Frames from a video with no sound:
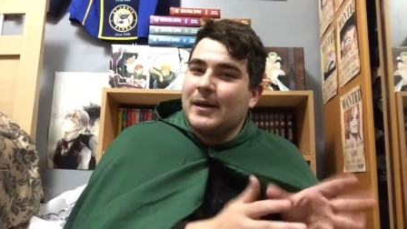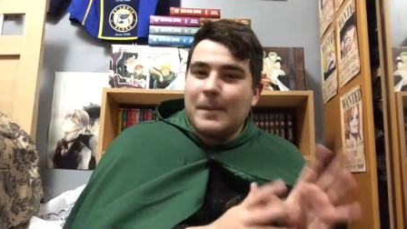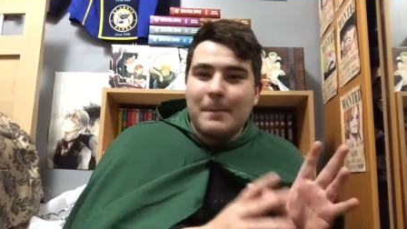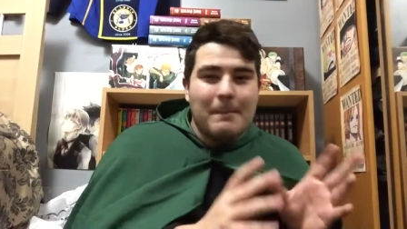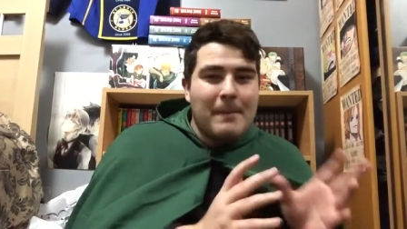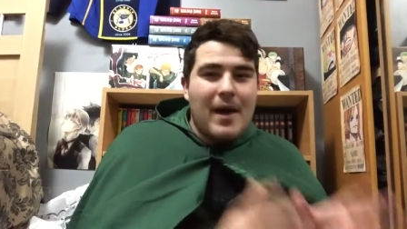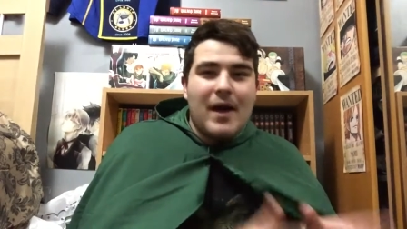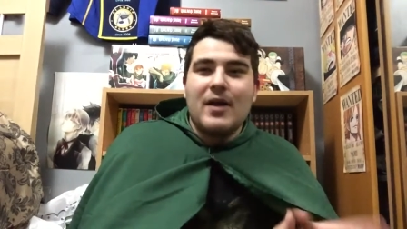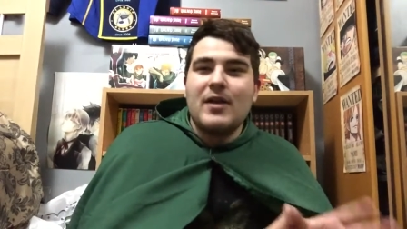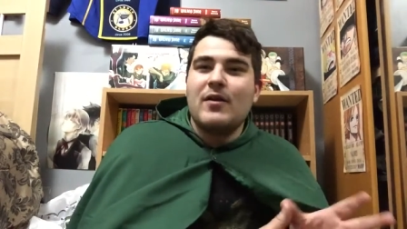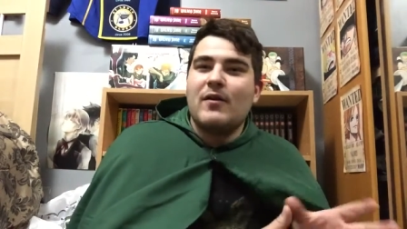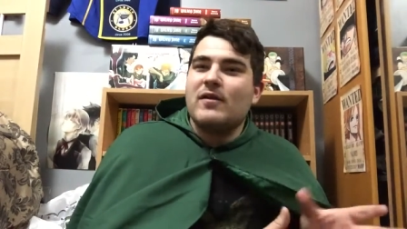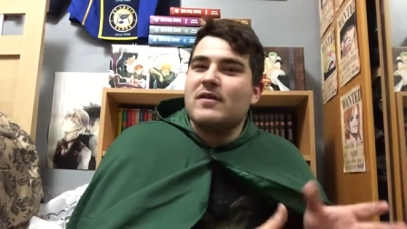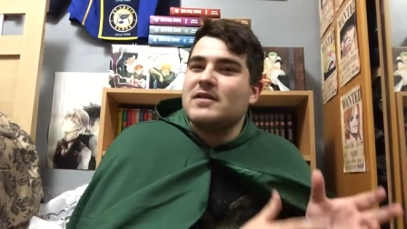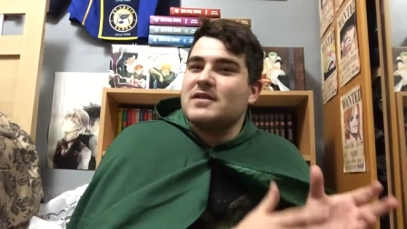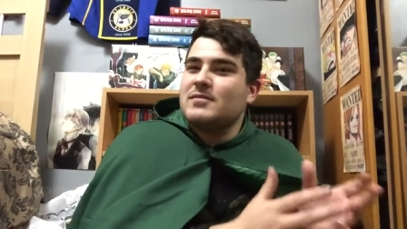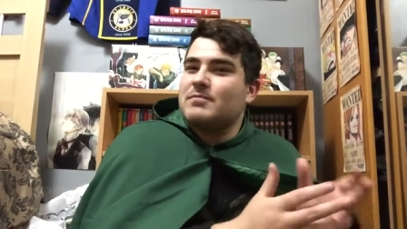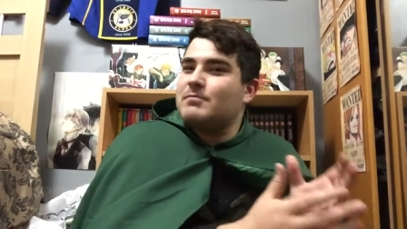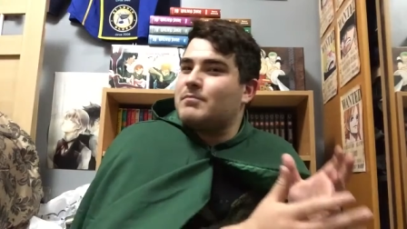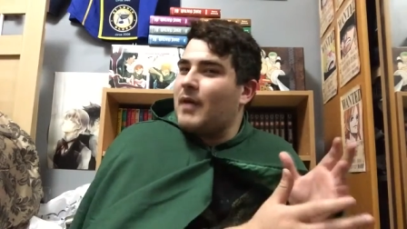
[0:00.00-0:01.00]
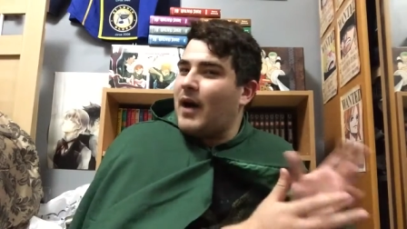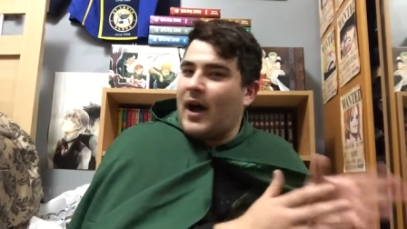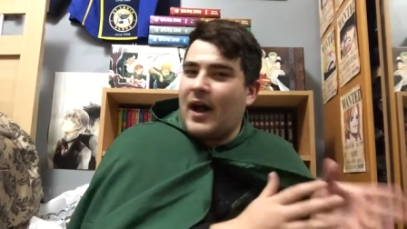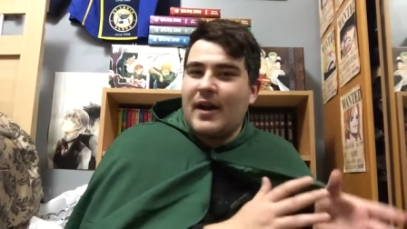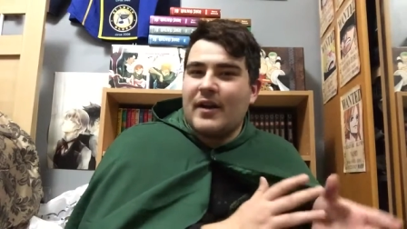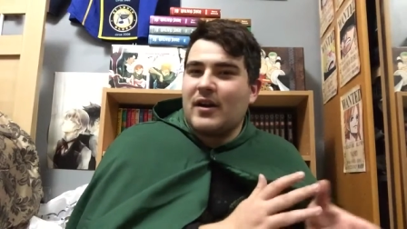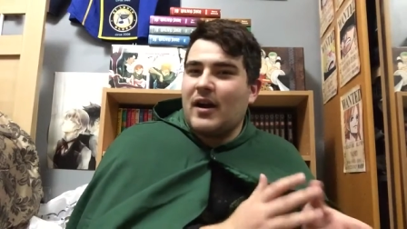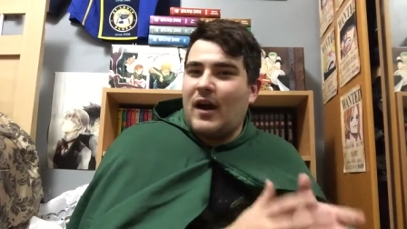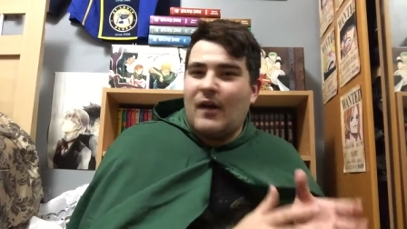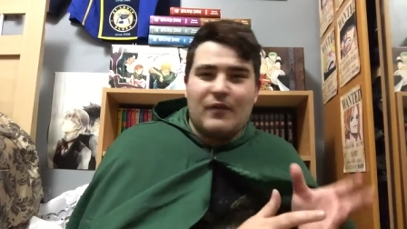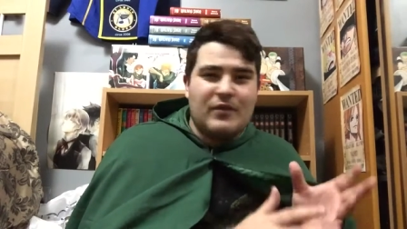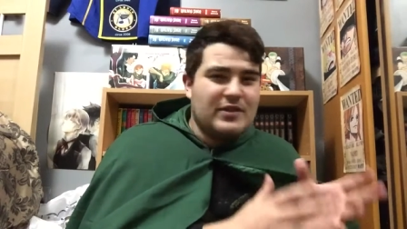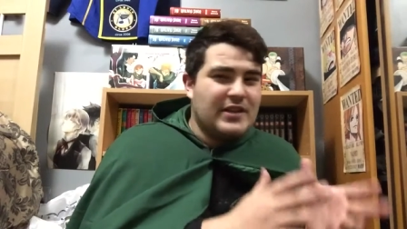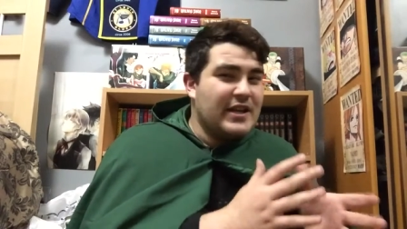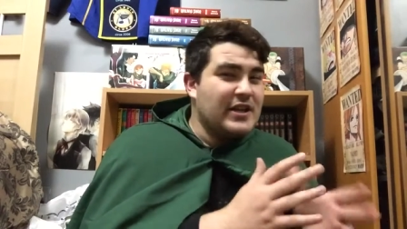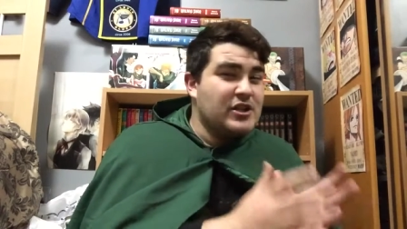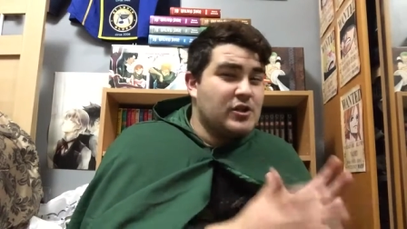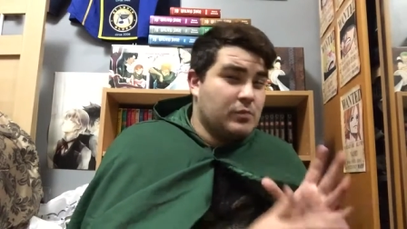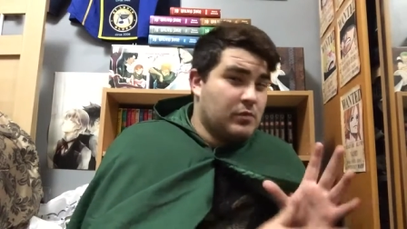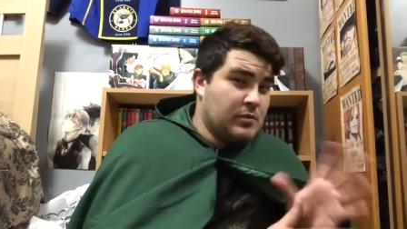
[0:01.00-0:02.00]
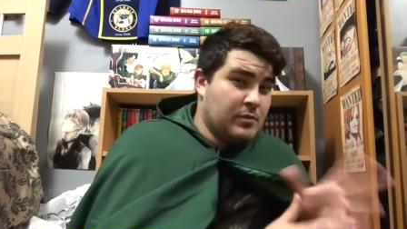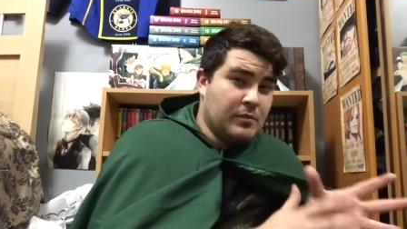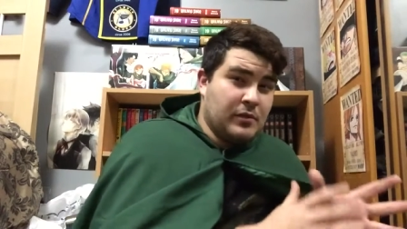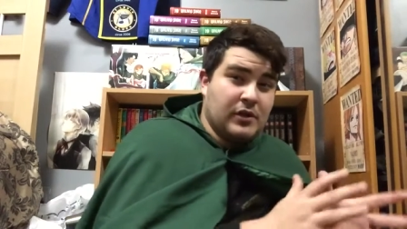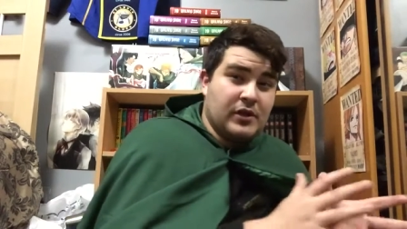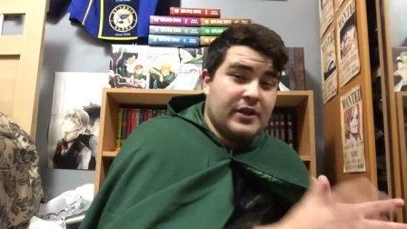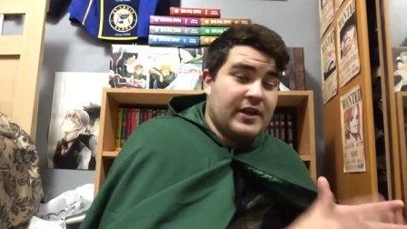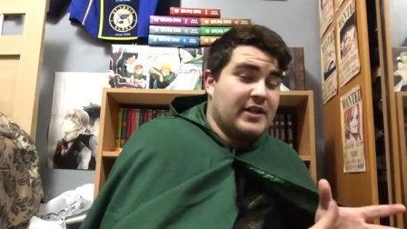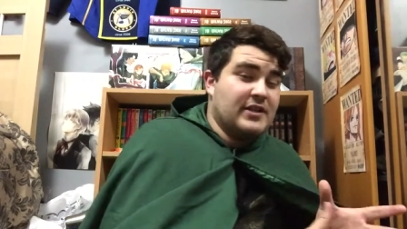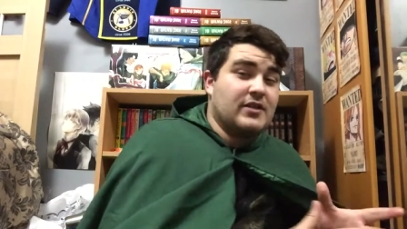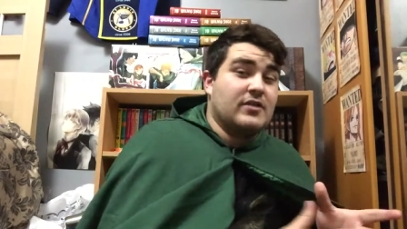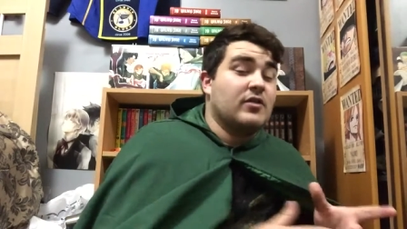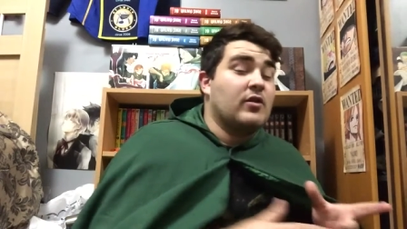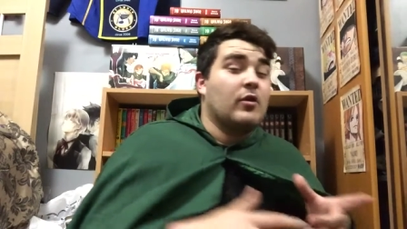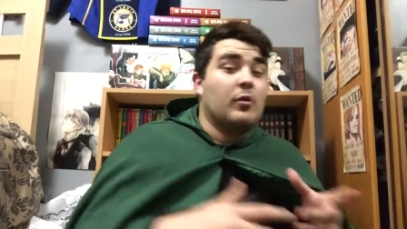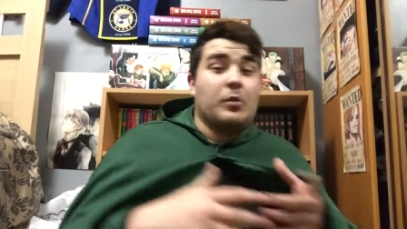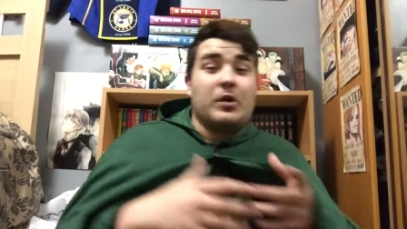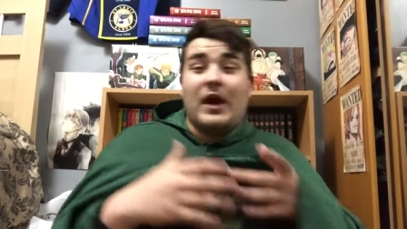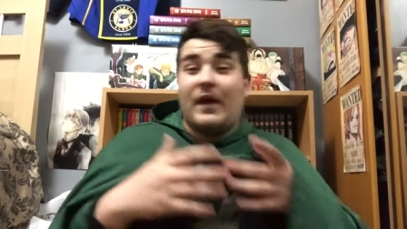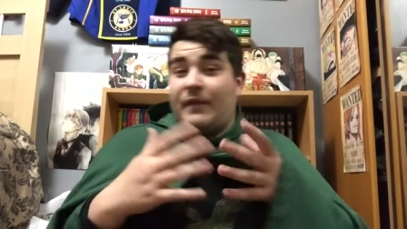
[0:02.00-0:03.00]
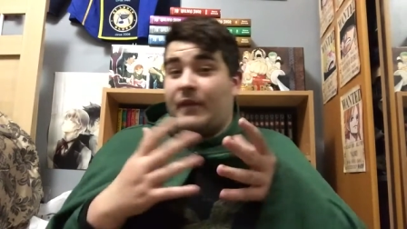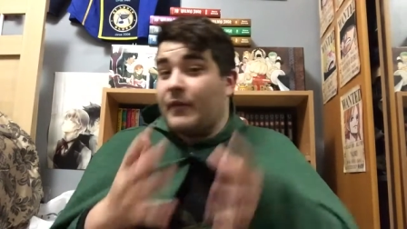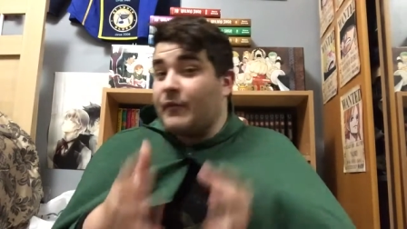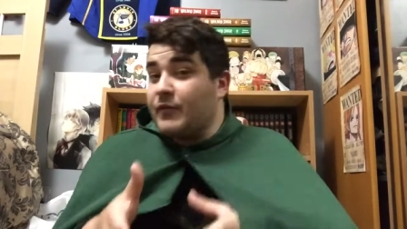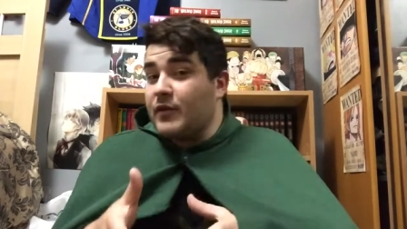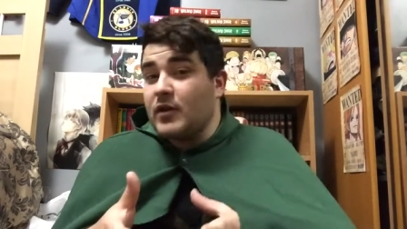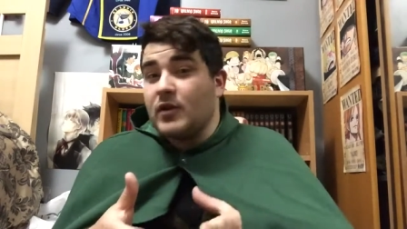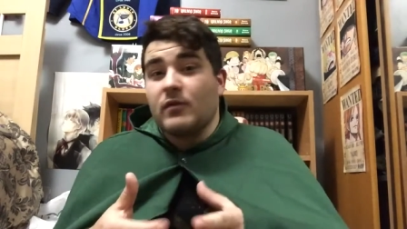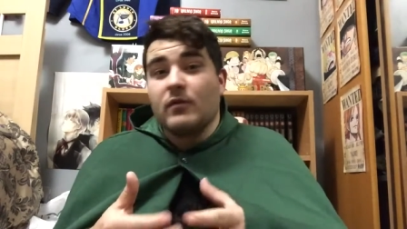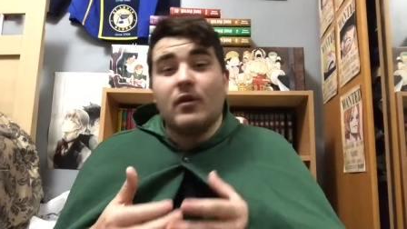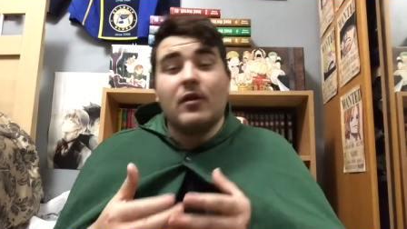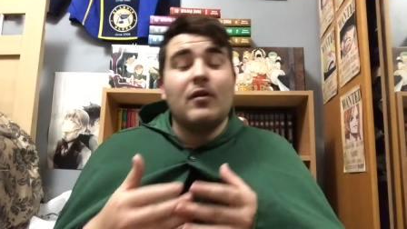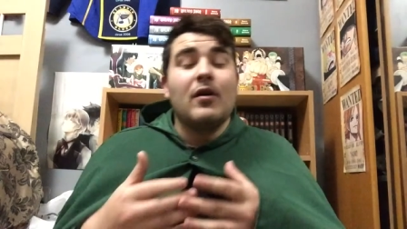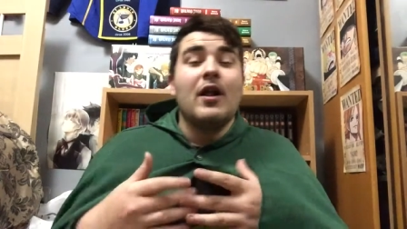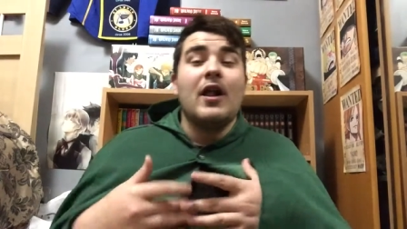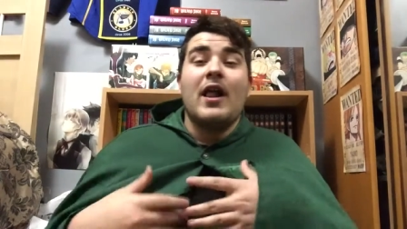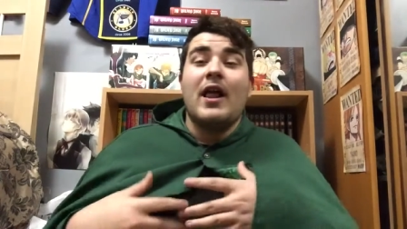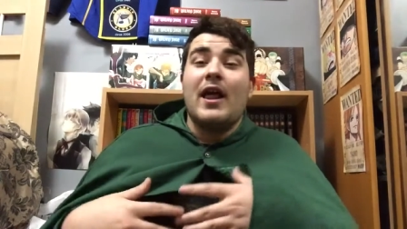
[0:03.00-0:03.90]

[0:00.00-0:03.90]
Meliodas' bond confrontation with Miller and We got the funeral,